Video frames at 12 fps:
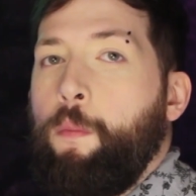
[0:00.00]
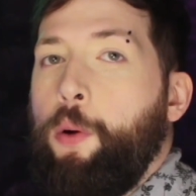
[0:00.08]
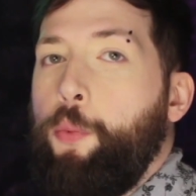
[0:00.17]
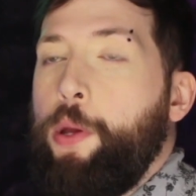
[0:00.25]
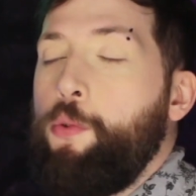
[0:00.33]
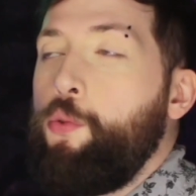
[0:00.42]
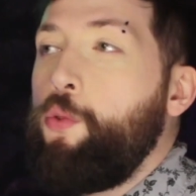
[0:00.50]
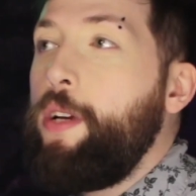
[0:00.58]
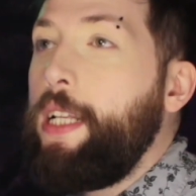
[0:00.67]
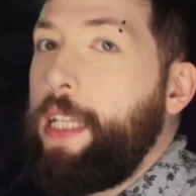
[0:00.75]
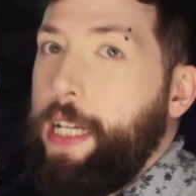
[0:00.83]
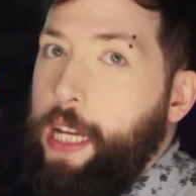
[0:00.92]
What we
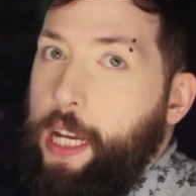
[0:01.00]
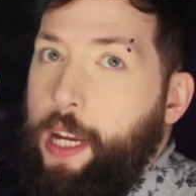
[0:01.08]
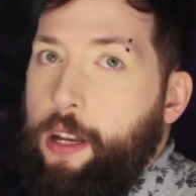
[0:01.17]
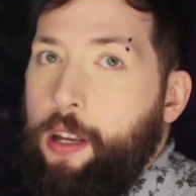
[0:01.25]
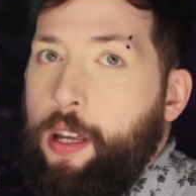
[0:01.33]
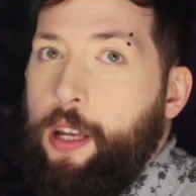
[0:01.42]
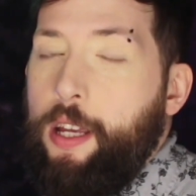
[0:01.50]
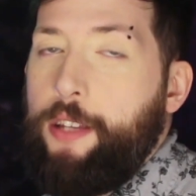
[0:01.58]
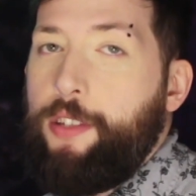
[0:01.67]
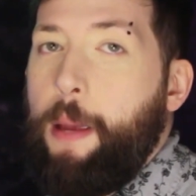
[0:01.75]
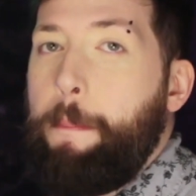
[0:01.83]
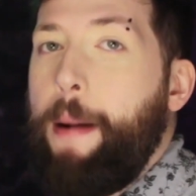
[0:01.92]
really need
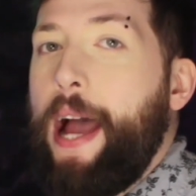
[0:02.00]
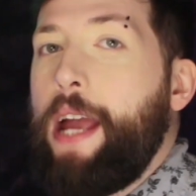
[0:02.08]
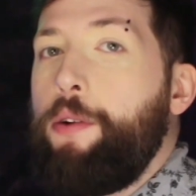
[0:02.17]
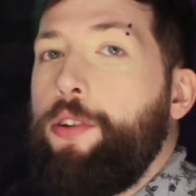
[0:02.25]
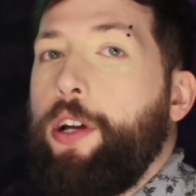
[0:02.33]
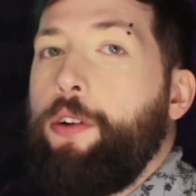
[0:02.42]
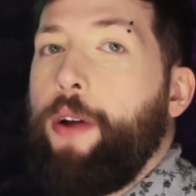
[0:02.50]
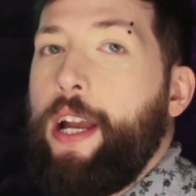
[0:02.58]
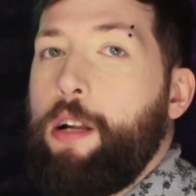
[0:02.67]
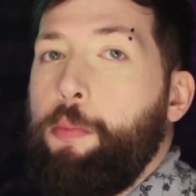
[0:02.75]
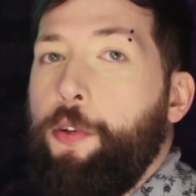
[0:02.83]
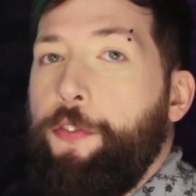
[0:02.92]
is a
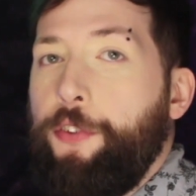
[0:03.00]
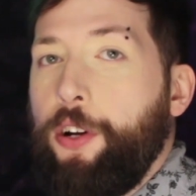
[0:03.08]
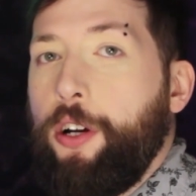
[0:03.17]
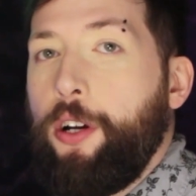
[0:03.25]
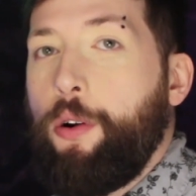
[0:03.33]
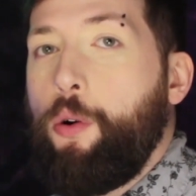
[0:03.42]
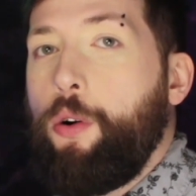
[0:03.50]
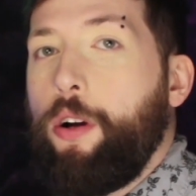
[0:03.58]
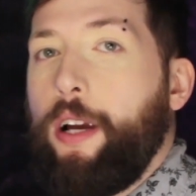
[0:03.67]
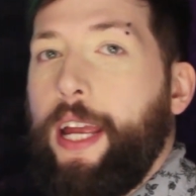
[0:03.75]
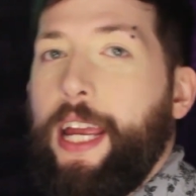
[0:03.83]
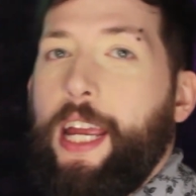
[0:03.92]
biodegradable fur
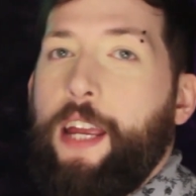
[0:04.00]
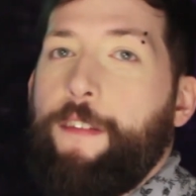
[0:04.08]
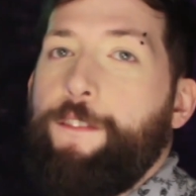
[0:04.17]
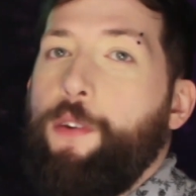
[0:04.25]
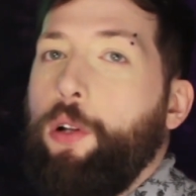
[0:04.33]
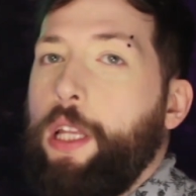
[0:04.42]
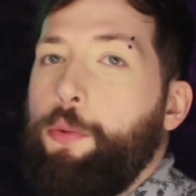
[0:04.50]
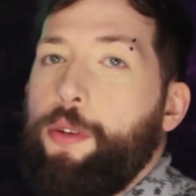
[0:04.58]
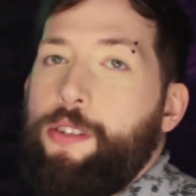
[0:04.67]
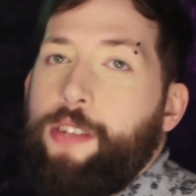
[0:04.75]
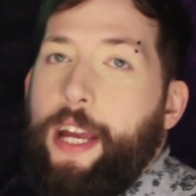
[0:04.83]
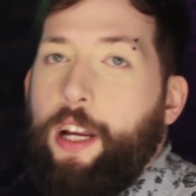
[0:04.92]
or a fully
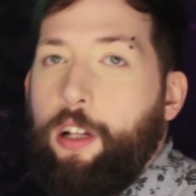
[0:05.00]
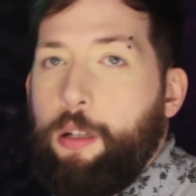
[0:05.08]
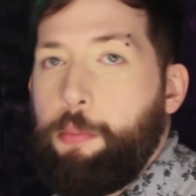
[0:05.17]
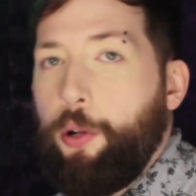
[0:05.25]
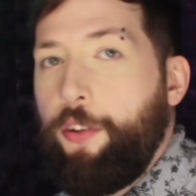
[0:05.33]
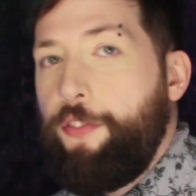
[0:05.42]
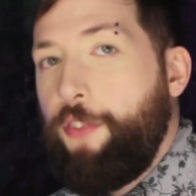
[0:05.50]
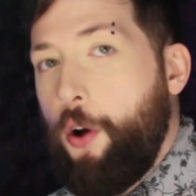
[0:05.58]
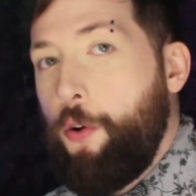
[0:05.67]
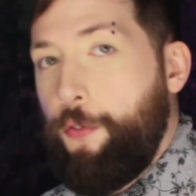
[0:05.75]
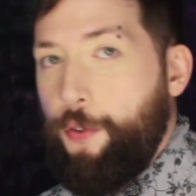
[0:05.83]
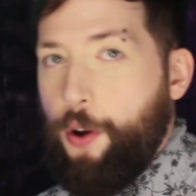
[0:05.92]
recyclable
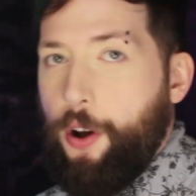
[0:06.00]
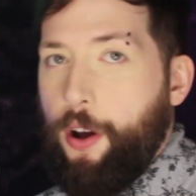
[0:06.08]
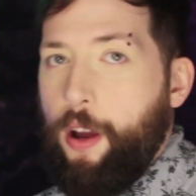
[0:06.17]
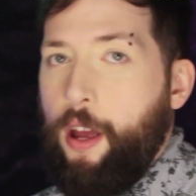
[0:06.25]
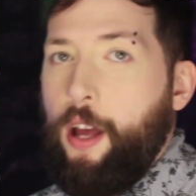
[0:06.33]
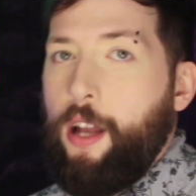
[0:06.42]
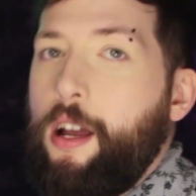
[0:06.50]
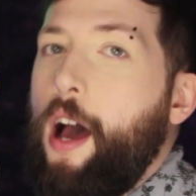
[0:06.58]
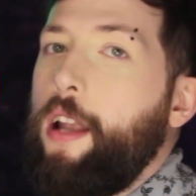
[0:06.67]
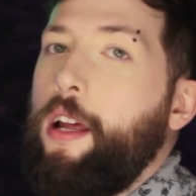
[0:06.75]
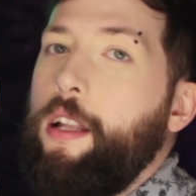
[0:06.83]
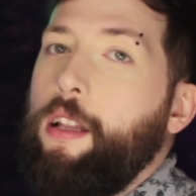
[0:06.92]
faux fur,
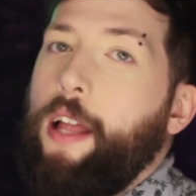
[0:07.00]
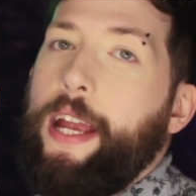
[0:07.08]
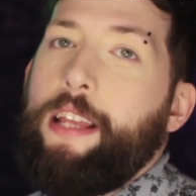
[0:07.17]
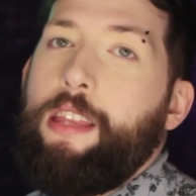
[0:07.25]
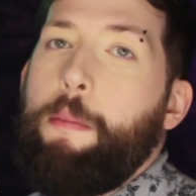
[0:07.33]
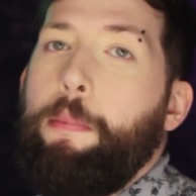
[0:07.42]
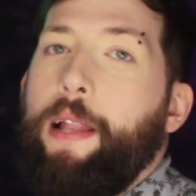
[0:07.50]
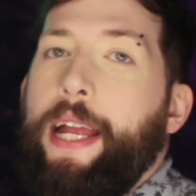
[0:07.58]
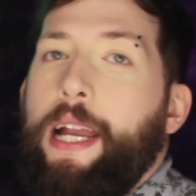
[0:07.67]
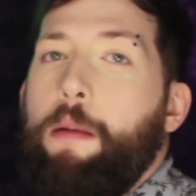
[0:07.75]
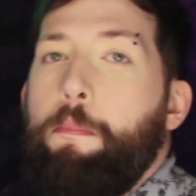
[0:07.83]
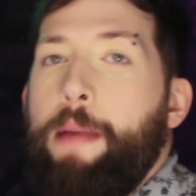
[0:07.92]
not unlike the
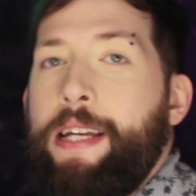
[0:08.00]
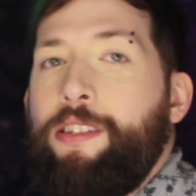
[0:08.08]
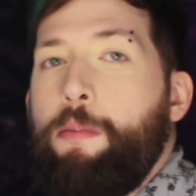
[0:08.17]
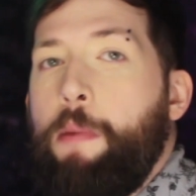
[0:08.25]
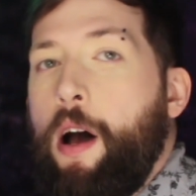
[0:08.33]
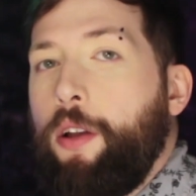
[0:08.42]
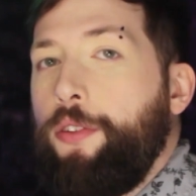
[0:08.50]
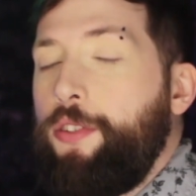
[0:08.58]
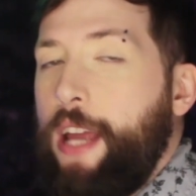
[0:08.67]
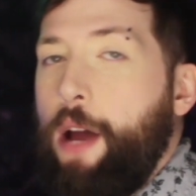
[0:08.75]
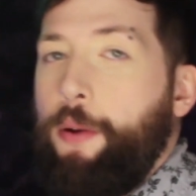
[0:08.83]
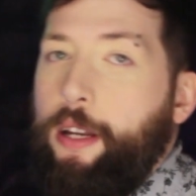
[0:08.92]
plant-based
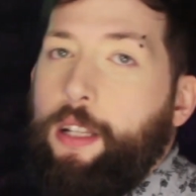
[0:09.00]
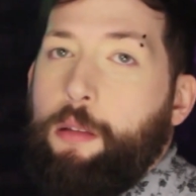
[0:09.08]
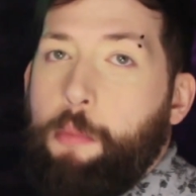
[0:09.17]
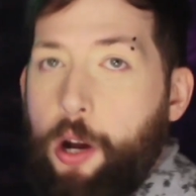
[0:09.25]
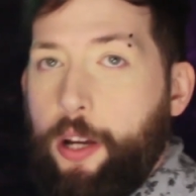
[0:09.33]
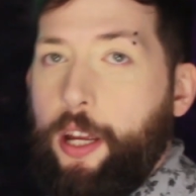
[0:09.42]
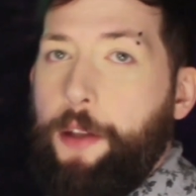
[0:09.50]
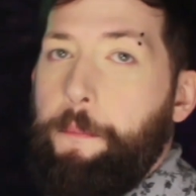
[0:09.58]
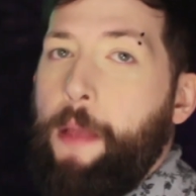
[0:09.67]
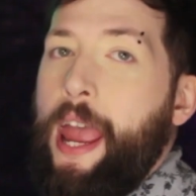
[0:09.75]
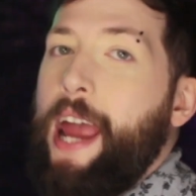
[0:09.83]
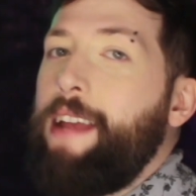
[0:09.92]
bottles now hitting the
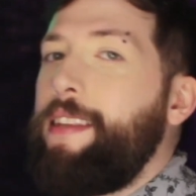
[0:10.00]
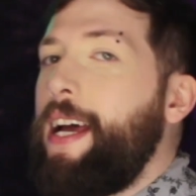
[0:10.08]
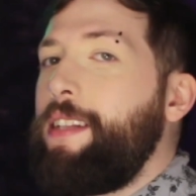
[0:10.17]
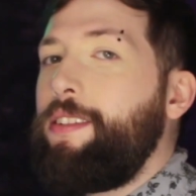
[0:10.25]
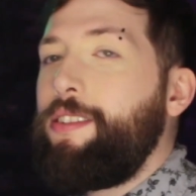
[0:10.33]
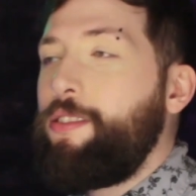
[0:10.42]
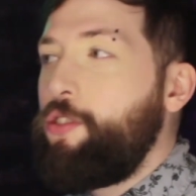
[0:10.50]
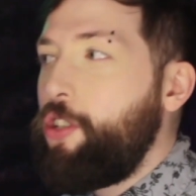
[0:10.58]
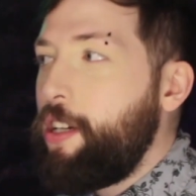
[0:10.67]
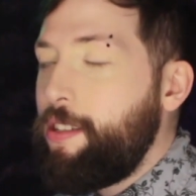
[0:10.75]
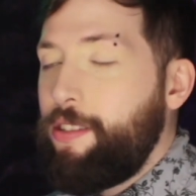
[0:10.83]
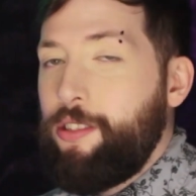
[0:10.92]
market. And that's
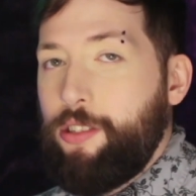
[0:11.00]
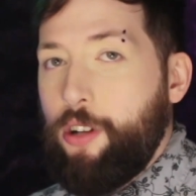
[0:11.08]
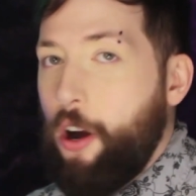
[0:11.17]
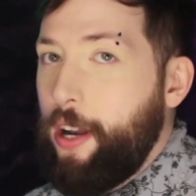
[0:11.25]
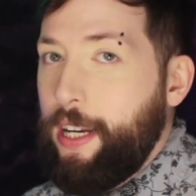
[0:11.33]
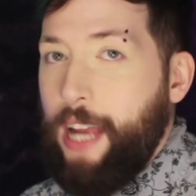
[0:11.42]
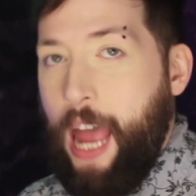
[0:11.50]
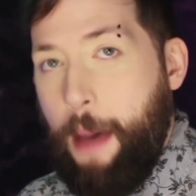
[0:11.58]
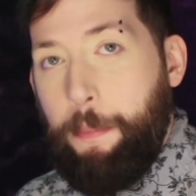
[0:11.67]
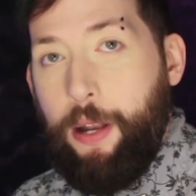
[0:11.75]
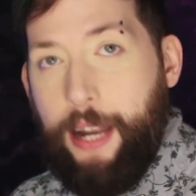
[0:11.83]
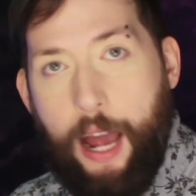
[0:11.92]
just starting to
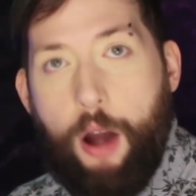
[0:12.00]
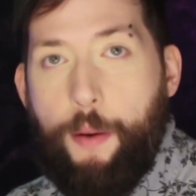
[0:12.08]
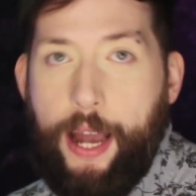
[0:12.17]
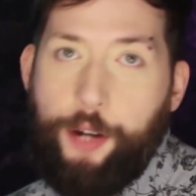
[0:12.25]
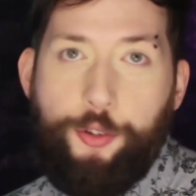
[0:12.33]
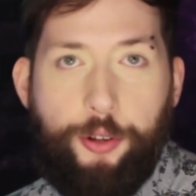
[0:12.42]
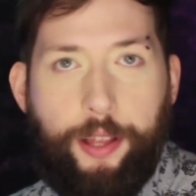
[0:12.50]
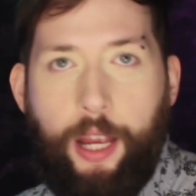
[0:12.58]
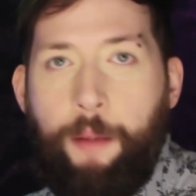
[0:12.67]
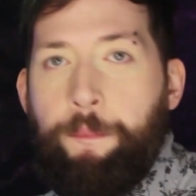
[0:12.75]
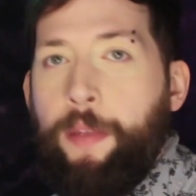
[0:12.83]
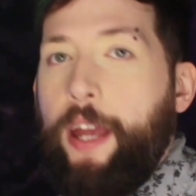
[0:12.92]
happen now,
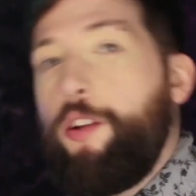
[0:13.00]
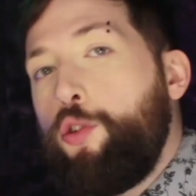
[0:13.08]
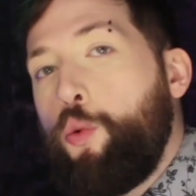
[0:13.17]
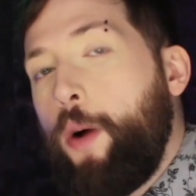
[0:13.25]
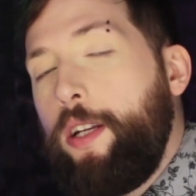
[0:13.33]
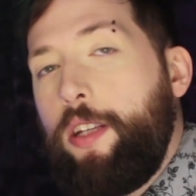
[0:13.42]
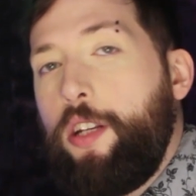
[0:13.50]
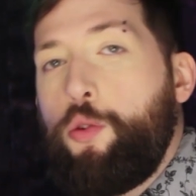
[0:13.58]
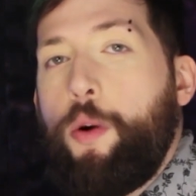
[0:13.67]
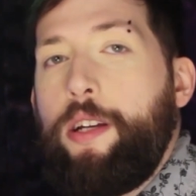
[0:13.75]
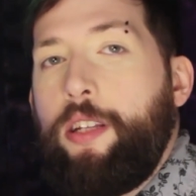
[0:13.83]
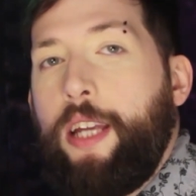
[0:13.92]
actually. In
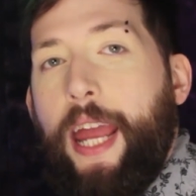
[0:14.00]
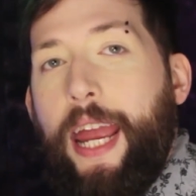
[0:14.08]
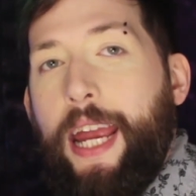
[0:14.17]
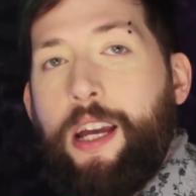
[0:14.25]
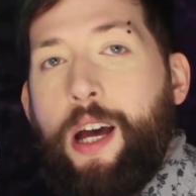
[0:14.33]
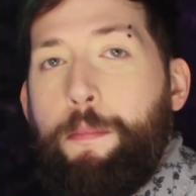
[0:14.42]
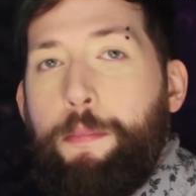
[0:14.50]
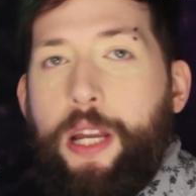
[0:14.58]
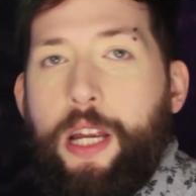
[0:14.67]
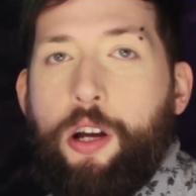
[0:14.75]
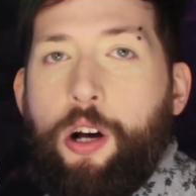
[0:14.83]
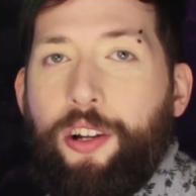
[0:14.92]
2020, a
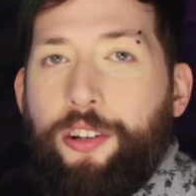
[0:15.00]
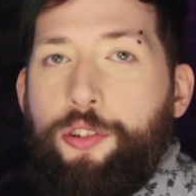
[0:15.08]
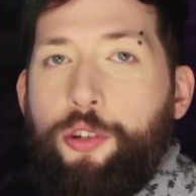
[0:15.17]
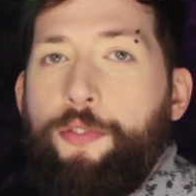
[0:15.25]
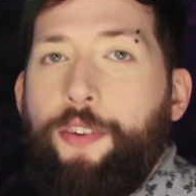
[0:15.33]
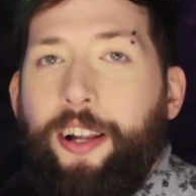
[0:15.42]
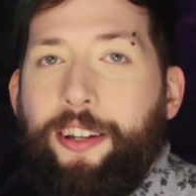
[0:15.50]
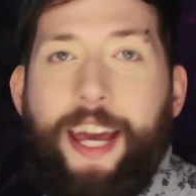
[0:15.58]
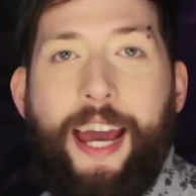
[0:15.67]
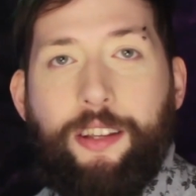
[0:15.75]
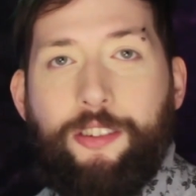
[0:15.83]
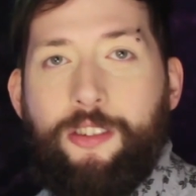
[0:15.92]
company called
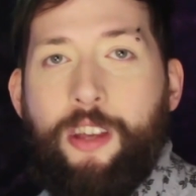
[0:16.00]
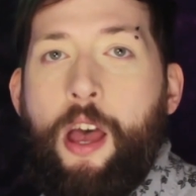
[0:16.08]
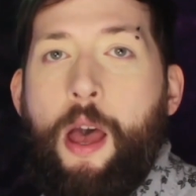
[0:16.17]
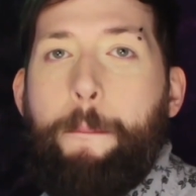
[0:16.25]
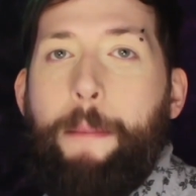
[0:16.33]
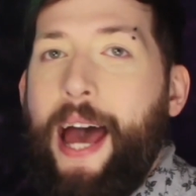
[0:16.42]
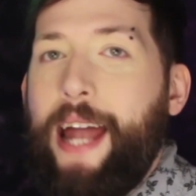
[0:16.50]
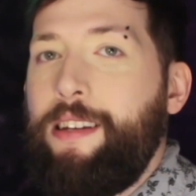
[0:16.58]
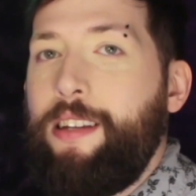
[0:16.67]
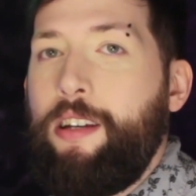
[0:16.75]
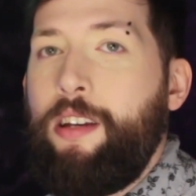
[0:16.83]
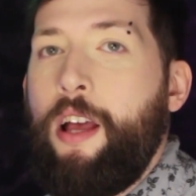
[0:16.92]
Duvaltex
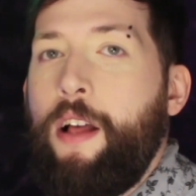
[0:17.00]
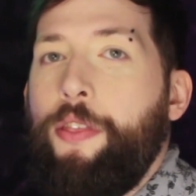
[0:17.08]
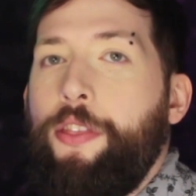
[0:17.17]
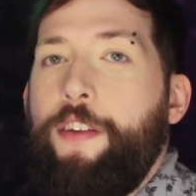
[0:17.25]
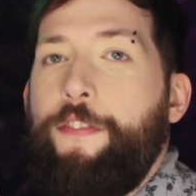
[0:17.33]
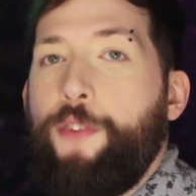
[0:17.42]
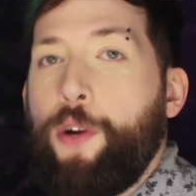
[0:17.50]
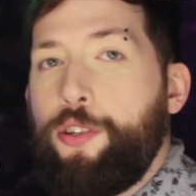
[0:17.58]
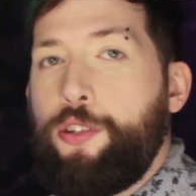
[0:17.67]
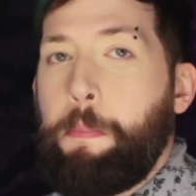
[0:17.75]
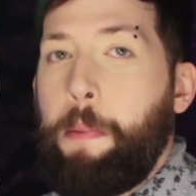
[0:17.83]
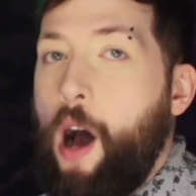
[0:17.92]
patented the first